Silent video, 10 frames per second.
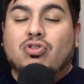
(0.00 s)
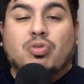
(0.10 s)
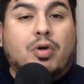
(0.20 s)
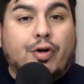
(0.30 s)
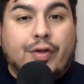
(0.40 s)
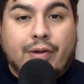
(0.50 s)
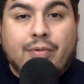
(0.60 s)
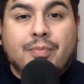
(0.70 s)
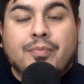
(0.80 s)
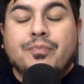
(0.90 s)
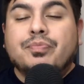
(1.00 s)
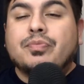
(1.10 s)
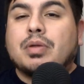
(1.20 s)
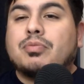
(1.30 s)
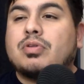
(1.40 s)
Jamal Hill.
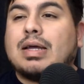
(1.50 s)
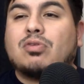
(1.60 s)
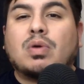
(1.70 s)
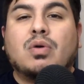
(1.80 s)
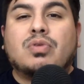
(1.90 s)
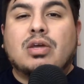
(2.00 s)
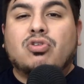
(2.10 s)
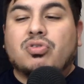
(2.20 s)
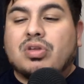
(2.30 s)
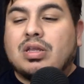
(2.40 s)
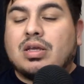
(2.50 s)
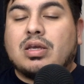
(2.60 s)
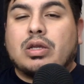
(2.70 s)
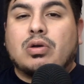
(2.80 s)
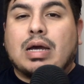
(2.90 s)
That's what I was interested,
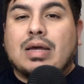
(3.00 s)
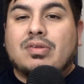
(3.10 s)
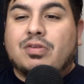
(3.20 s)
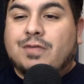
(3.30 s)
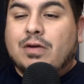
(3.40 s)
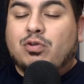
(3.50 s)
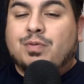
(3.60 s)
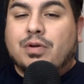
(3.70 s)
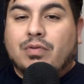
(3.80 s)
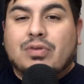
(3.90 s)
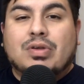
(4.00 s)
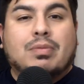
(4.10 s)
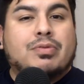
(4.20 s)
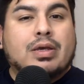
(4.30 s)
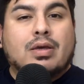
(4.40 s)
you know, as this fight was progressing. I
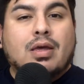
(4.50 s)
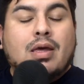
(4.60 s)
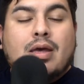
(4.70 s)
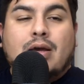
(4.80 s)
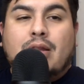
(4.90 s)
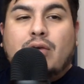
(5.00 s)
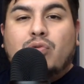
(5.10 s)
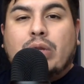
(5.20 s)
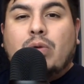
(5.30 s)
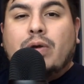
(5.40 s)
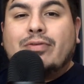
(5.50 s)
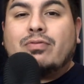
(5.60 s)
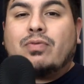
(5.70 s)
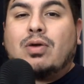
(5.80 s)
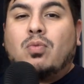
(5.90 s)
was like, Khalil's winning round
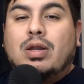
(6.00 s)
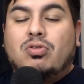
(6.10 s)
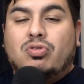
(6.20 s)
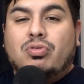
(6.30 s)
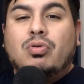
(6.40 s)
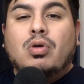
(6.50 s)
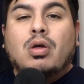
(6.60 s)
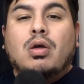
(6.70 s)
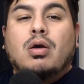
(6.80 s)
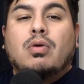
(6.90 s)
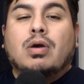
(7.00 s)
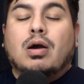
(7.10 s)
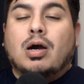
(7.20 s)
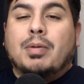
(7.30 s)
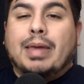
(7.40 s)
one and two.
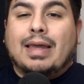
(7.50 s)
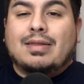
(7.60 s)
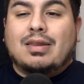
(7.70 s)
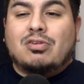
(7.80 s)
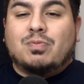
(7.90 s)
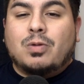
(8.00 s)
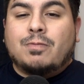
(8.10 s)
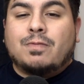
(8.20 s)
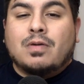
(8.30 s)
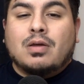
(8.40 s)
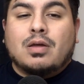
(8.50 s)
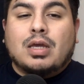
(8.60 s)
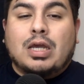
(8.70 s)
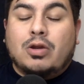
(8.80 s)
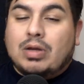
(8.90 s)
Anthony Smith,
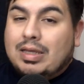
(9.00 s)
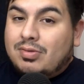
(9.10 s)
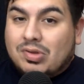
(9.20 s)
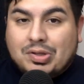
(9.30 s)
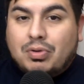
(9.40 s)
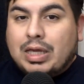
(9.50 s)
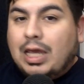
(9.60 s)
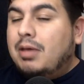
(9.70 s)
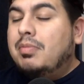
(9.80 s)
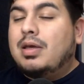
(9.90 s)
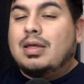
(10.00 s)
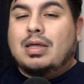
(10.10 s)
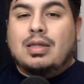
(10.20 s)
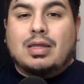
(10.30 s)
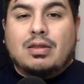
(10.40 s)
you know, he's still game
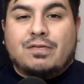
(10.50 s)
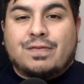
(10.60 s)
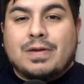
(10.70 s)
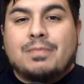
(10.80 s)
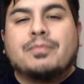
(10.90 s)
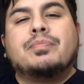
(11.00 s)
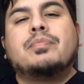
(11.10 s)
in this fight.